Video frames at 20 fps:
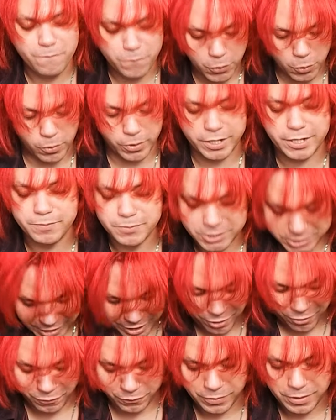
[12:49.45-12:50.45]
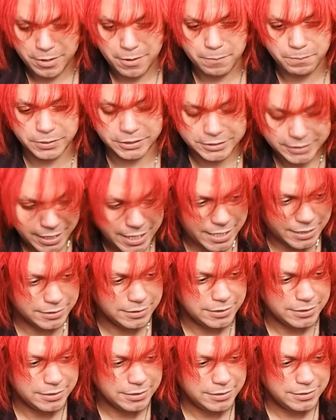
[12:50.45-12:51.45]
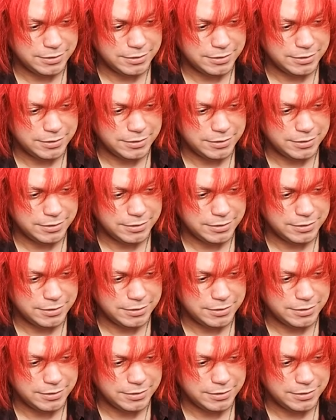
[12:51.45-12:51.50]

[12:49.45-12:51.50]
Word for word: for himself. But then,